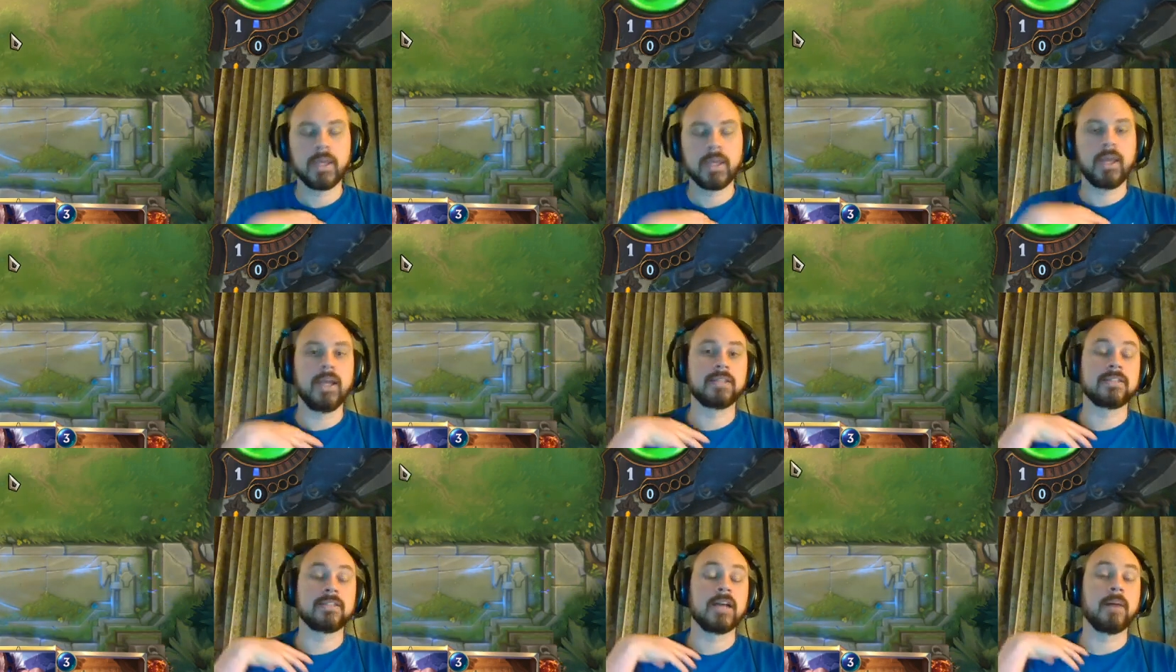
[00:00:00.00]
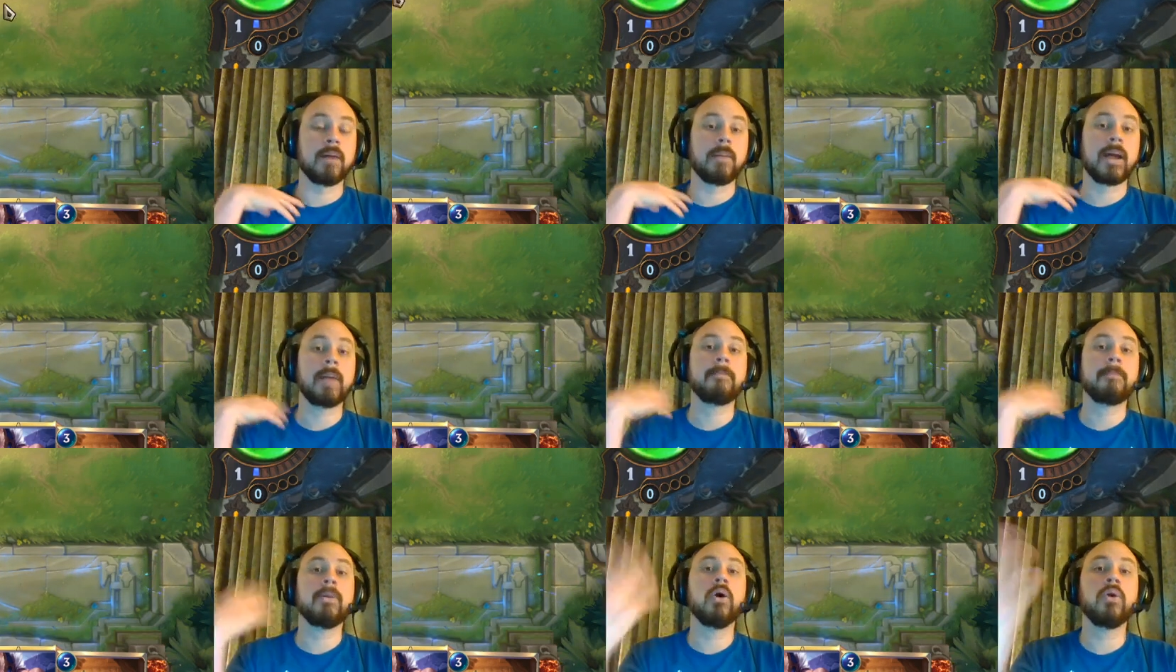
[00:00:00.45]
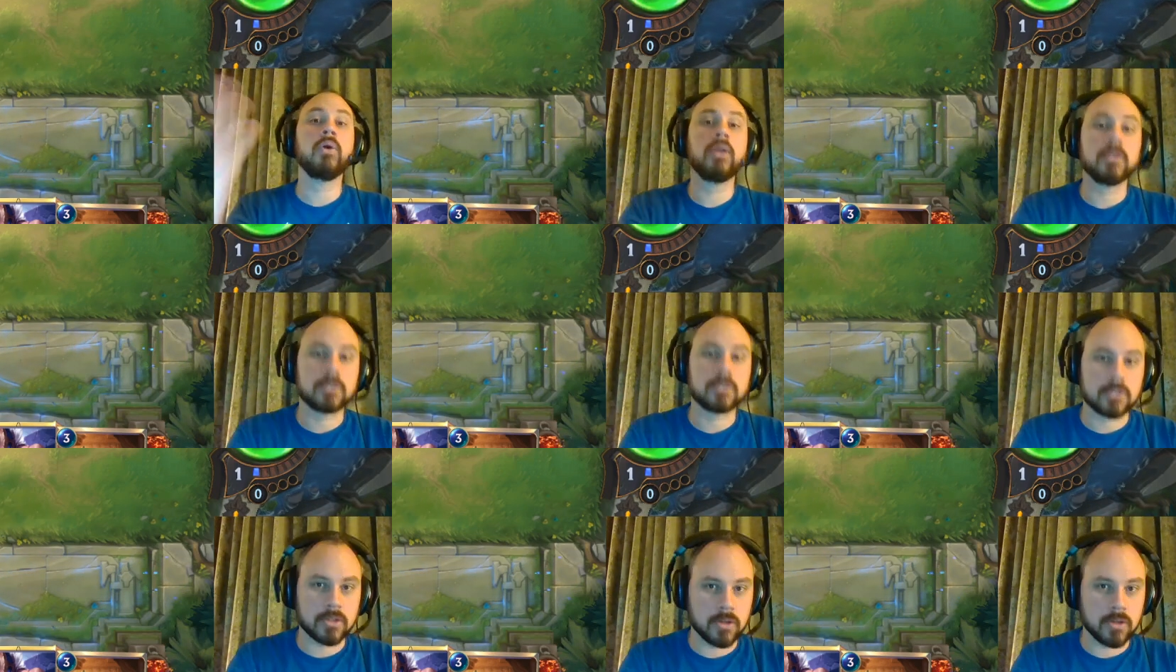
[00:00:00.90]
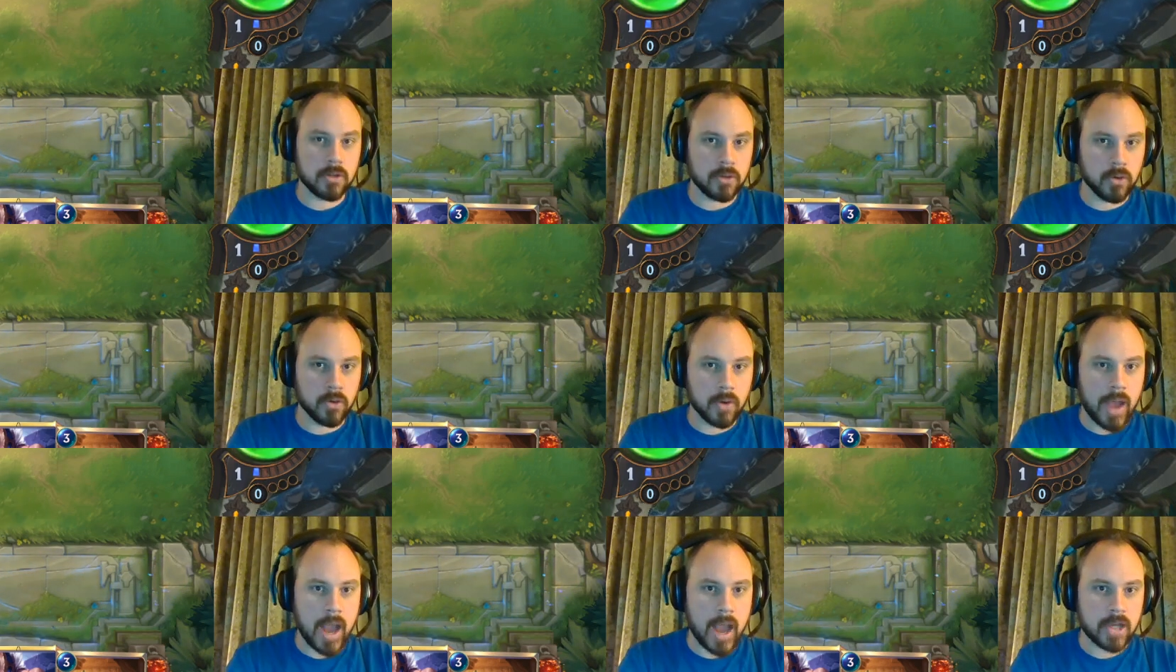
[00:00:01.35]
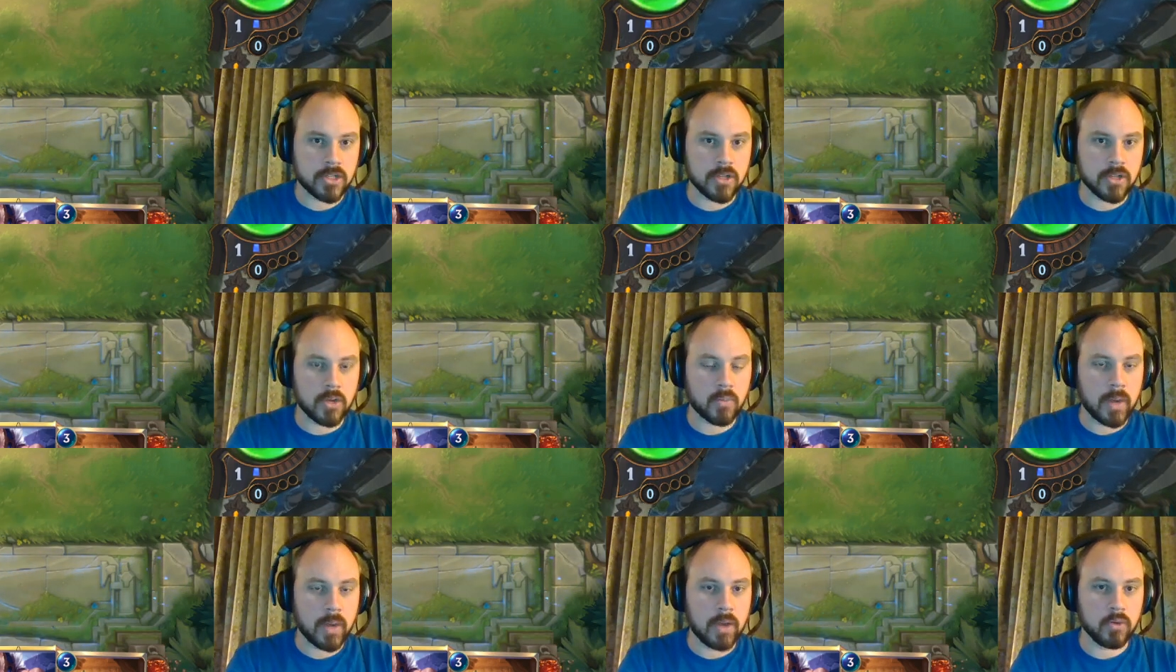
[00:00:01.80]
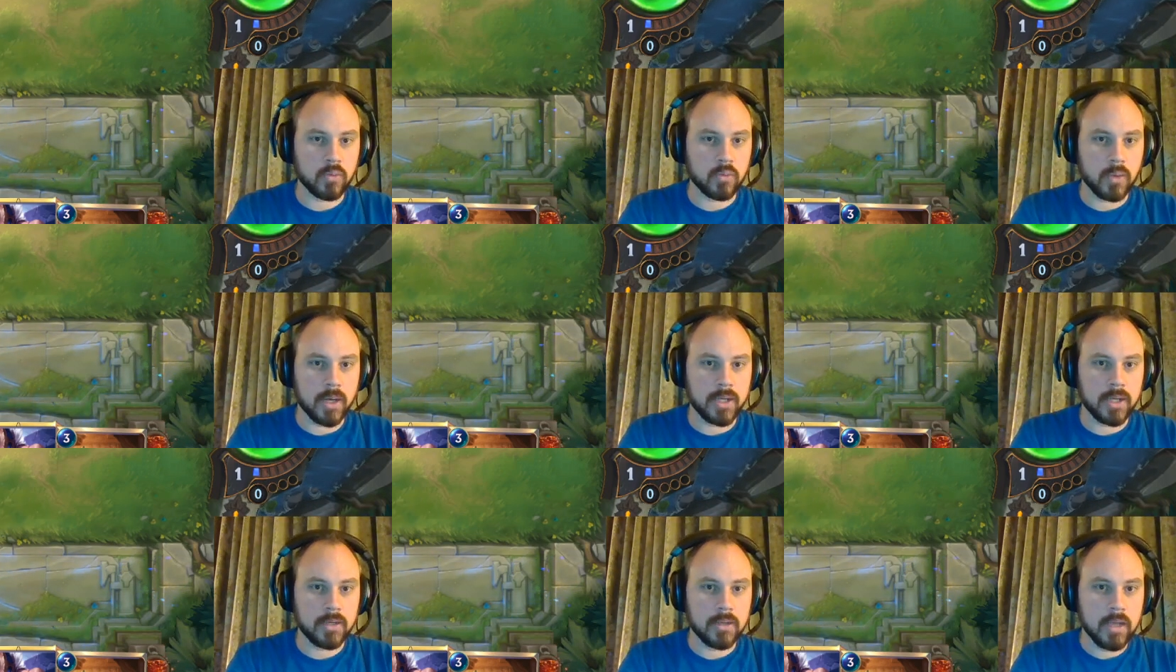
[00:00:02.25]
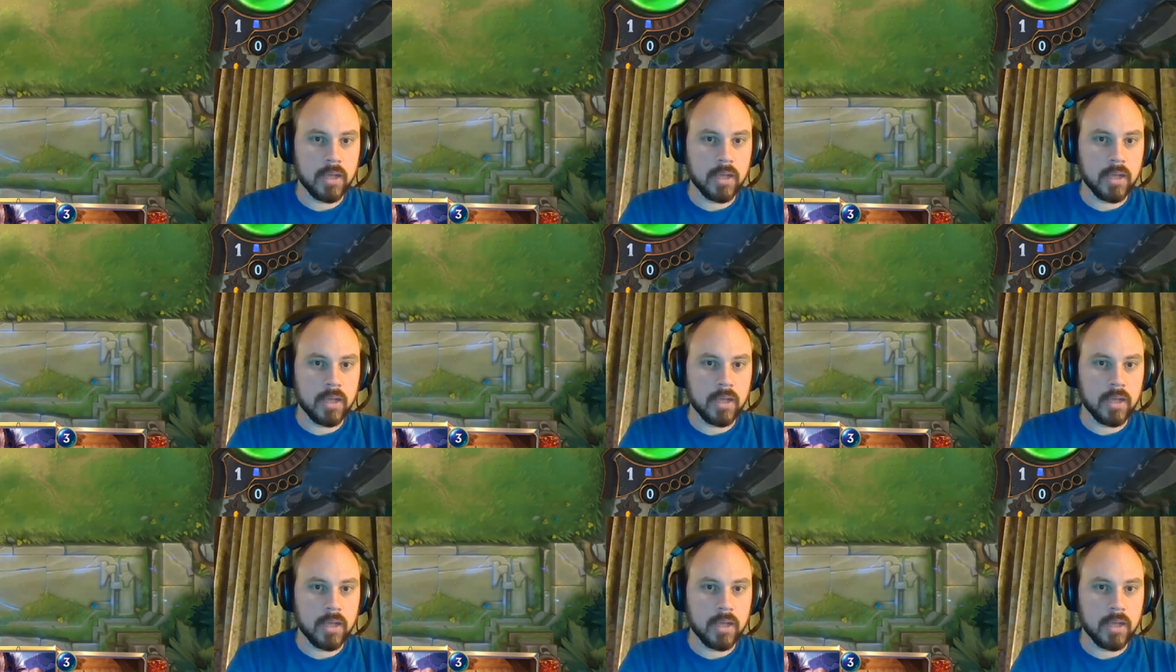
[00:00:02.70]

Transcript: It's now my opponent's turn, or action on round 1.